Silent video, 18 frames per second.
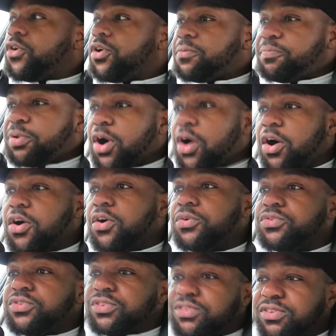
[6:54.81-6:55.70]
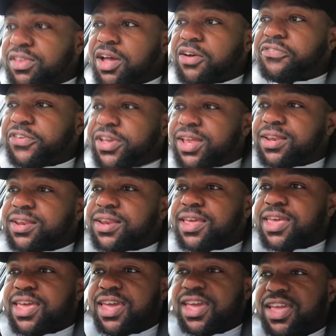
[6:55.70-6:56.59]
potholes and stuff
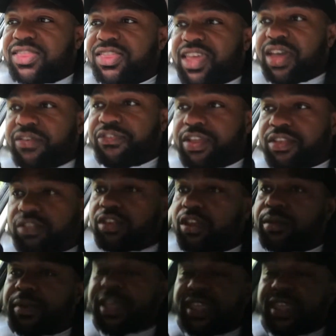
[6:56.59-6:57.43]
in the FN2, but